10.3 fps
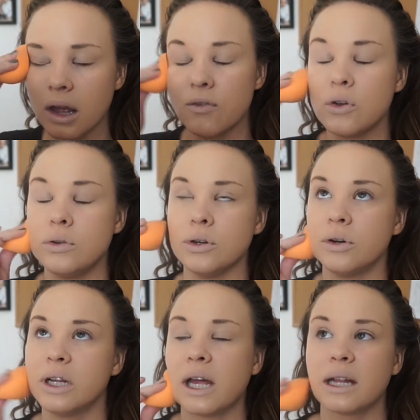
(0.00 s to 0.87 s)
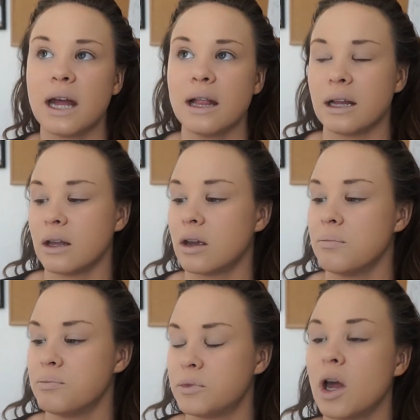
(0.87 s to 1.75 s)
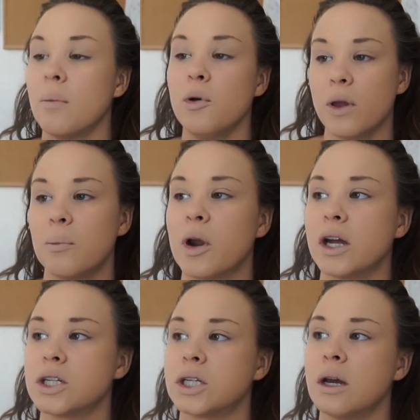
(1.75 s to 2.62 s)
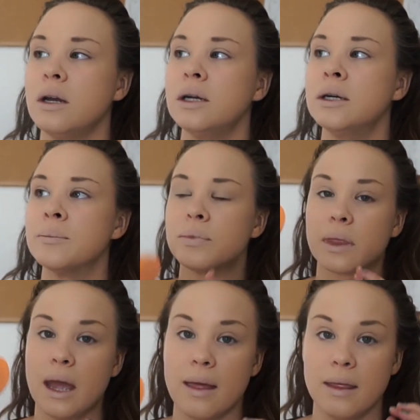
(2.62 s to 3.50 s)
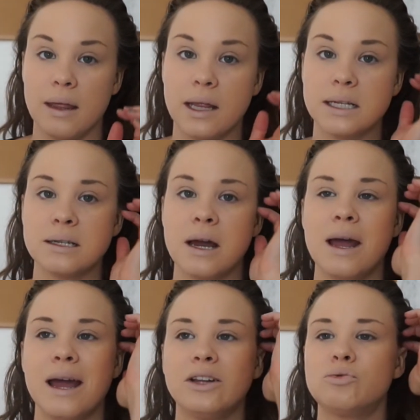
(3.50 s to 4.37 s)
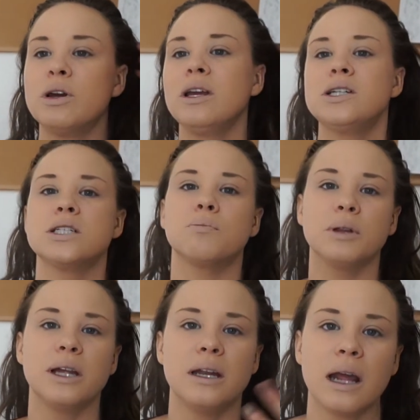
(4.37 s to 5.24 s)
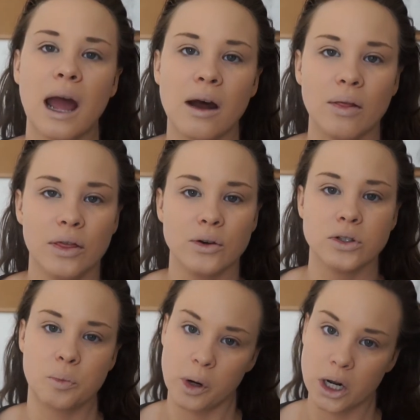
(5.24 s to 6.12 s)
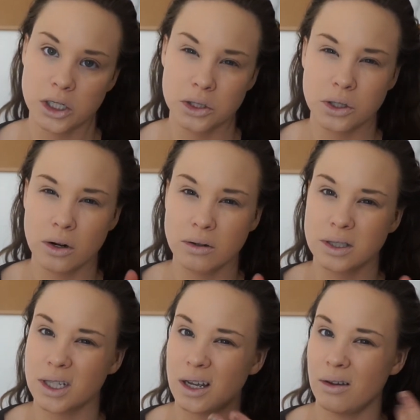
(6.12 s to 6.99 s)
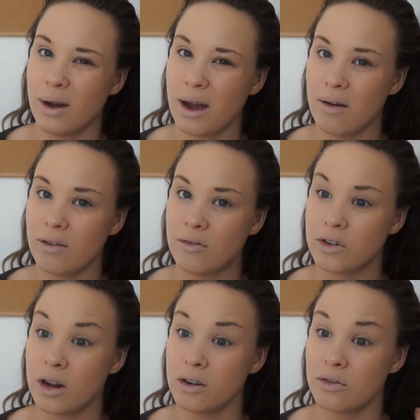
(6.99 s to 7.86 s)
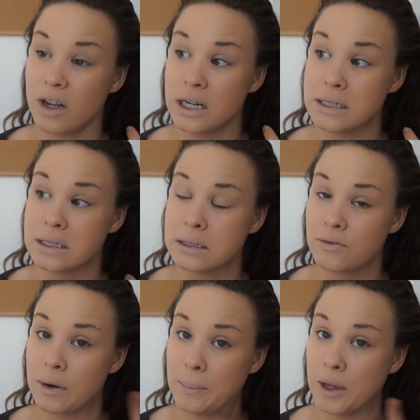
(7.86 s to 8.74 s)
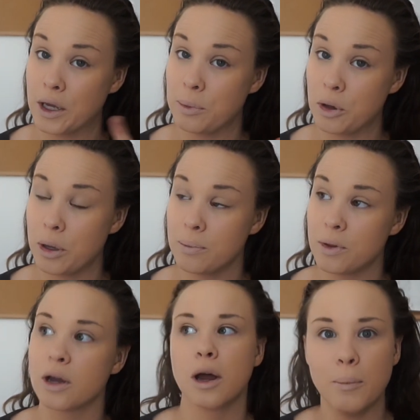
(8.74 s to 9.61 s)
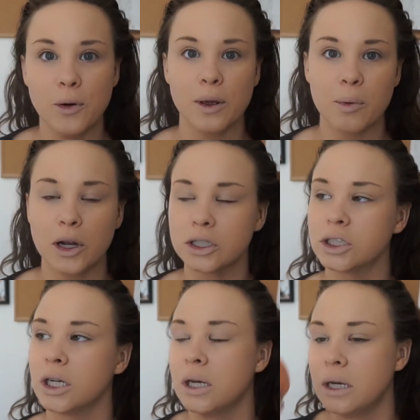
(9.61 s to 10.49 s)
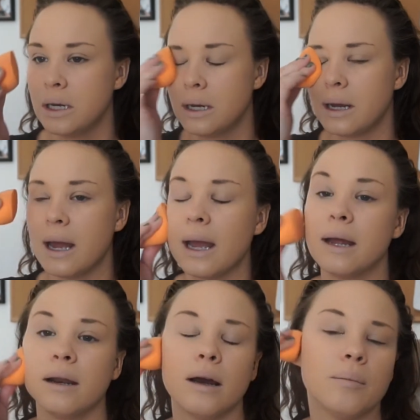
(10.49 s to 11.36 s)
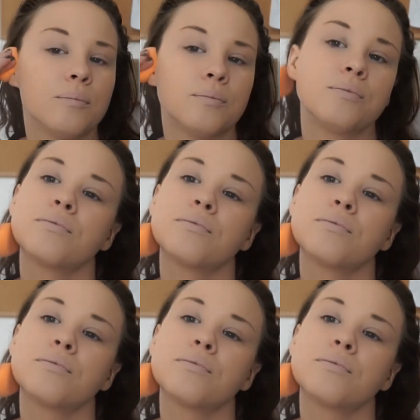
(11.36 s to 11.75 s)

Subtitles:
if you do it like that, like the kabuki brush, and then this, it's really just blending out those brush strokes that you have left on your face from the kabuki brush. And